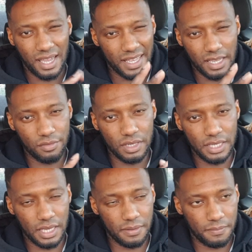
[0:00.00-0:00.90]
and they
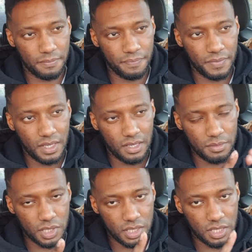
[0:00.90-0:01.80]
really ain't. Let me
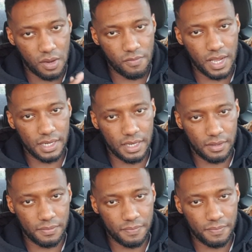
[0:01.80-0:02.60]
tell you something right now.